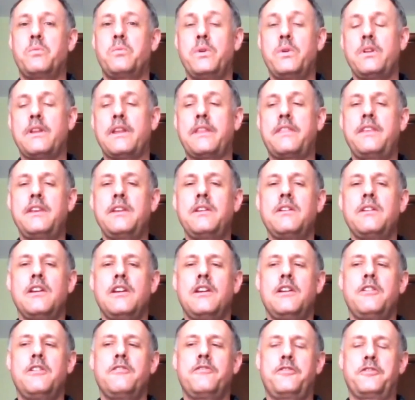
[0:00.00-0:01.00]
Well, I think
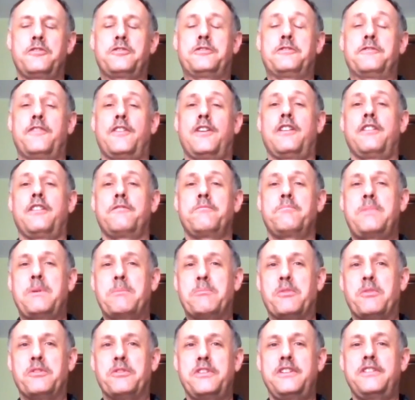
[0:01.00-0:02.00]
first of all,
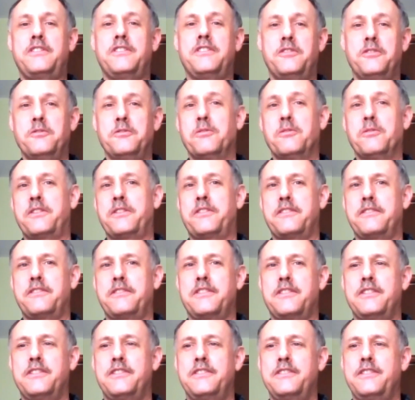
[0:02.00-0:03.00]
people need to do what
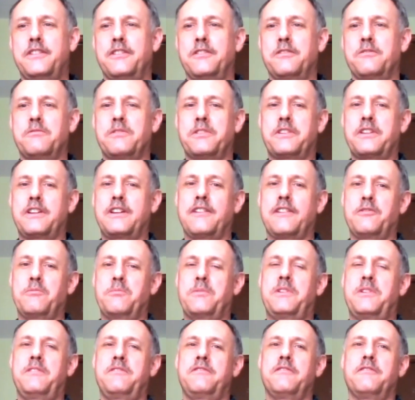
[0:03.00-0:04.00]
the
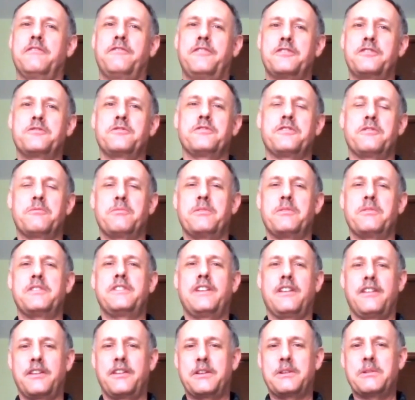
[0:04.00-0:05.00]
government officials have been
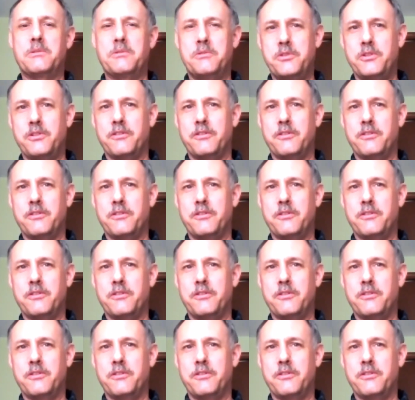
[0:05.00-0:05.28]
telling them to do.